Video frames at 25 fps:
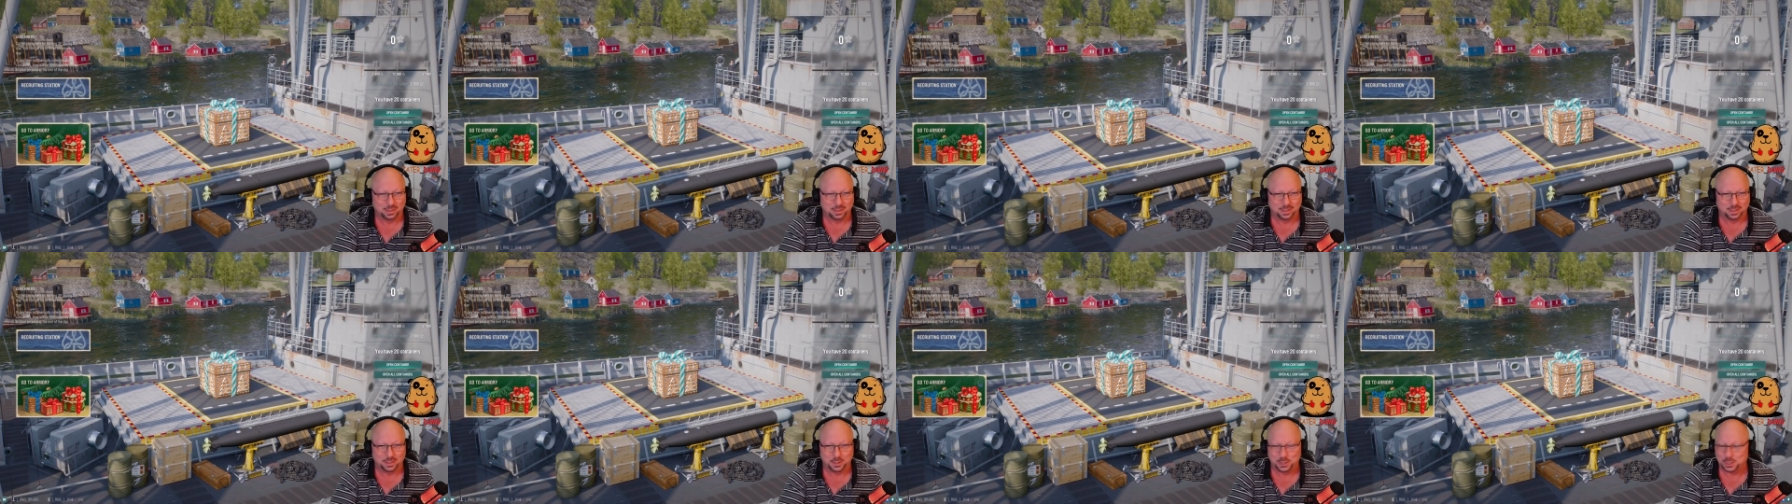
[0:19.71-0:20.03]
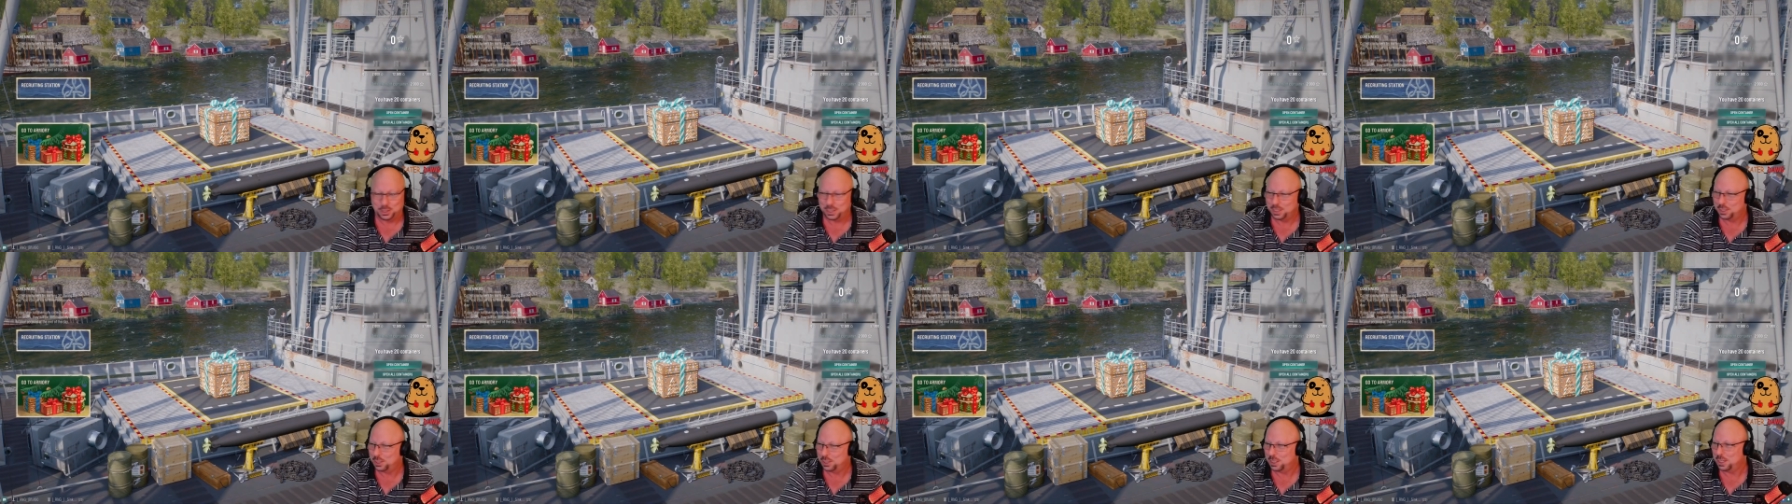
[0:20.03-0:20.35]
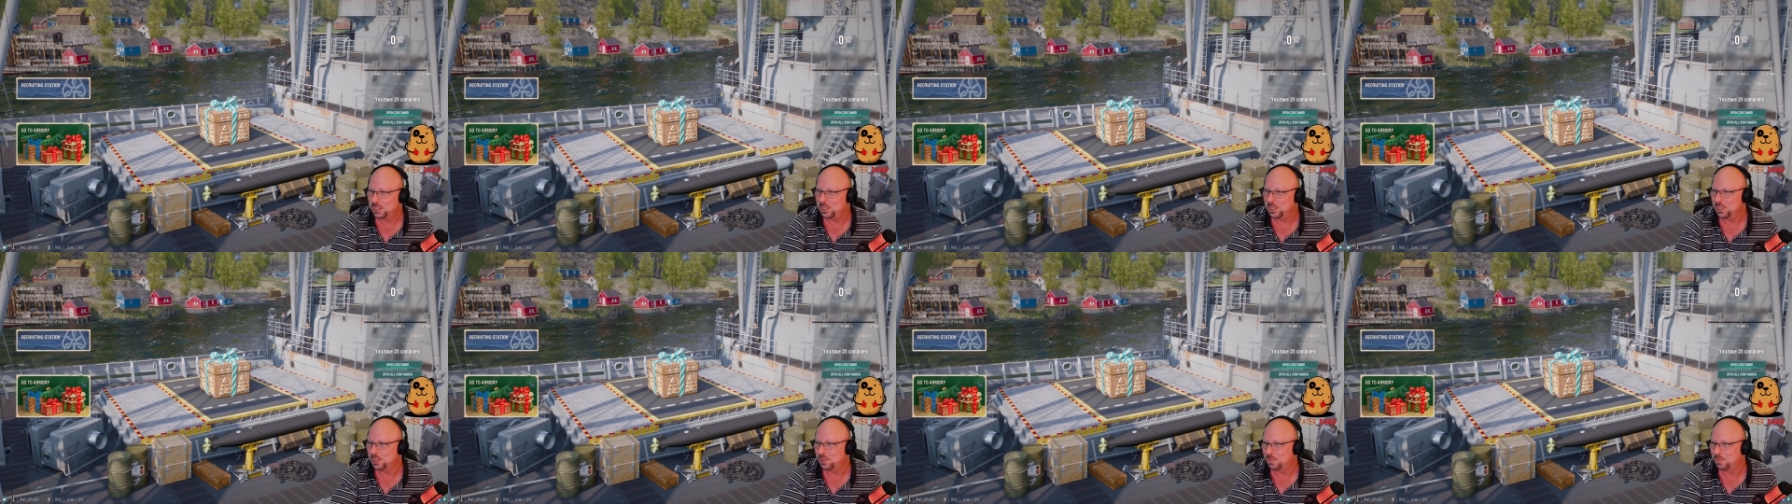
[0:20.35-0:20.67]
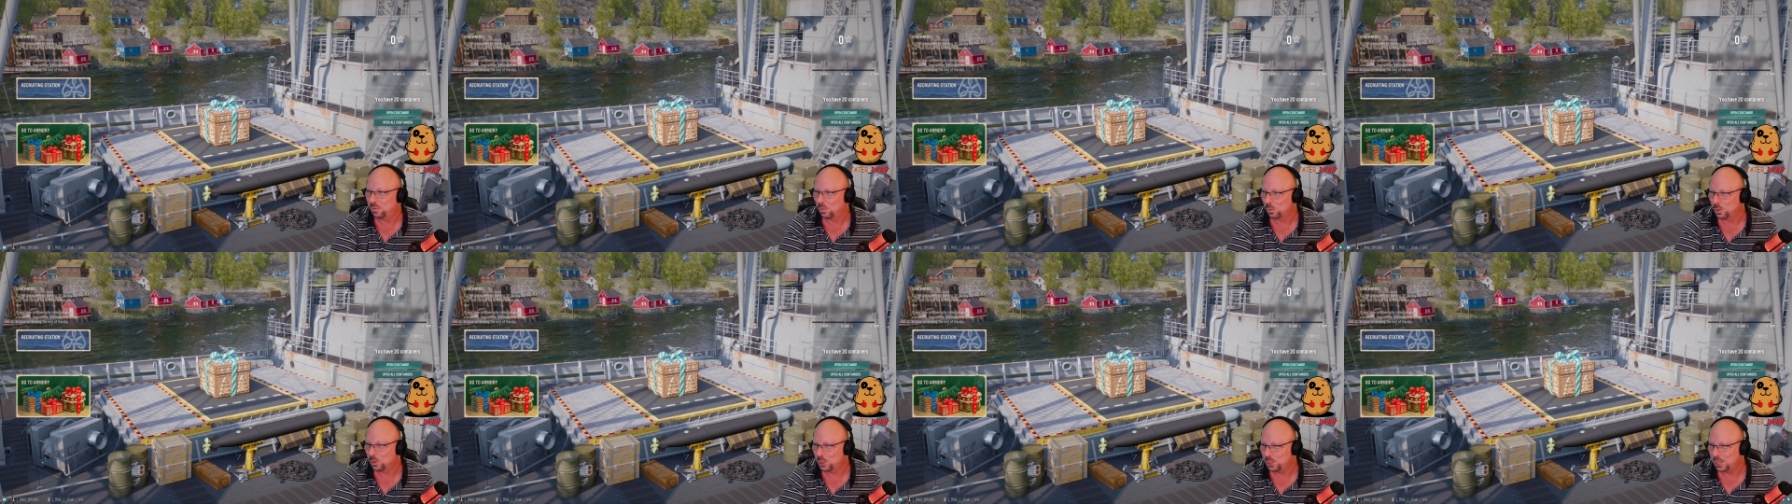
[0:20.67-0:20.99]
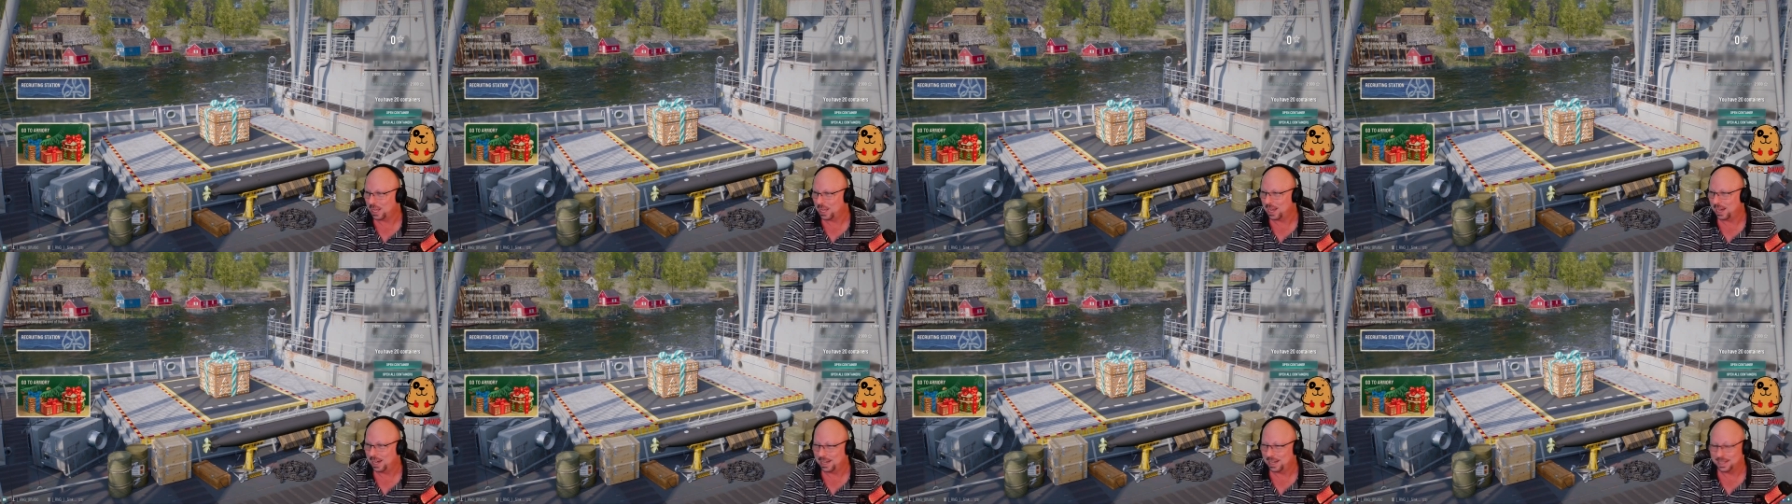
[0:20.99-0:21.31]
since this is for
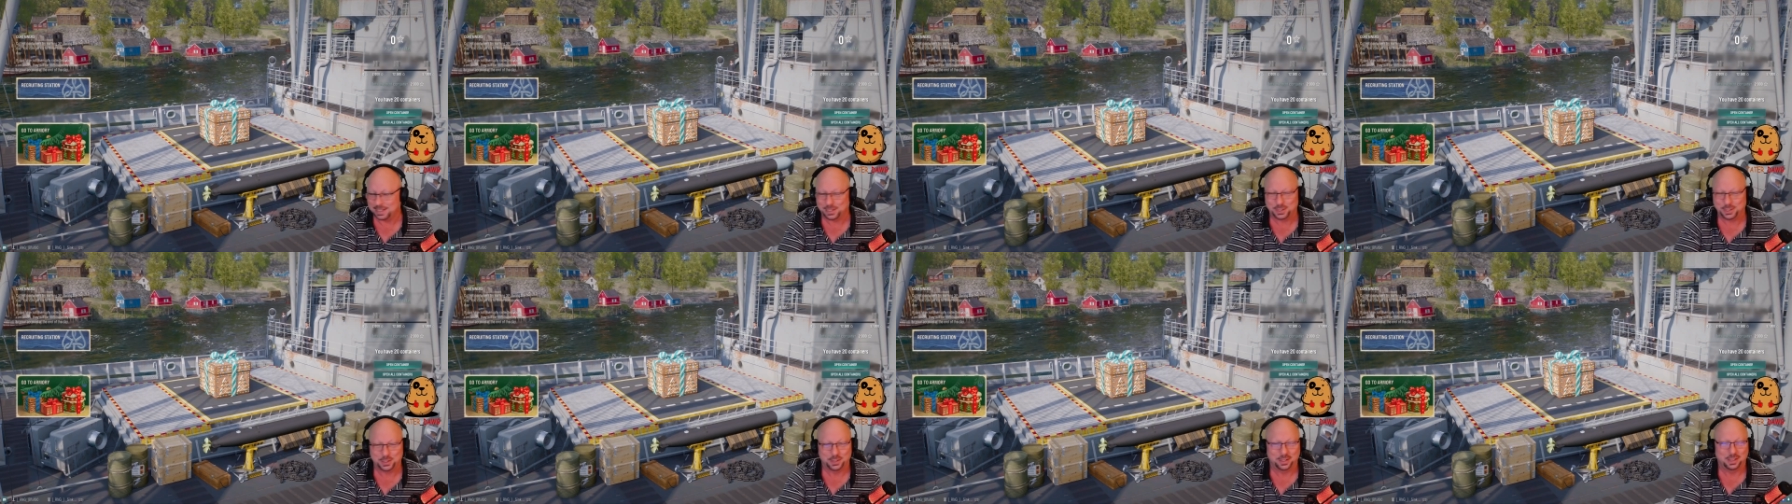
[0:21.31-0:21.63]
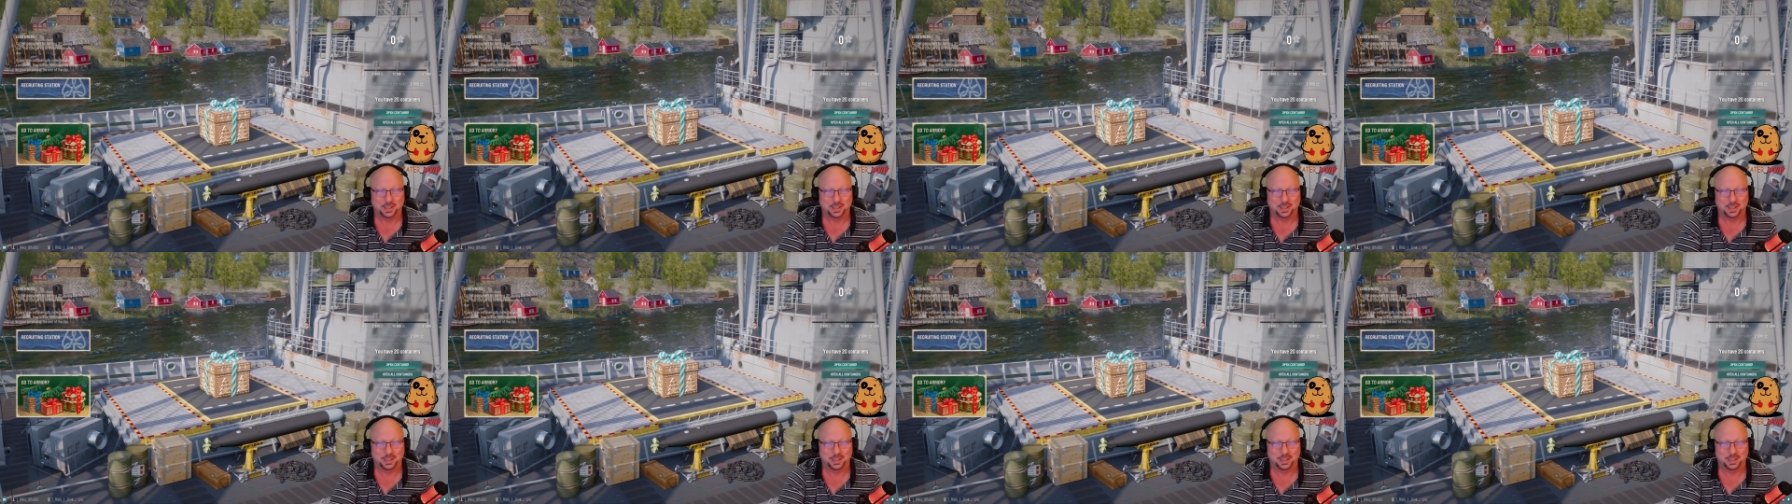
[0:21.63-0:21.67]
science,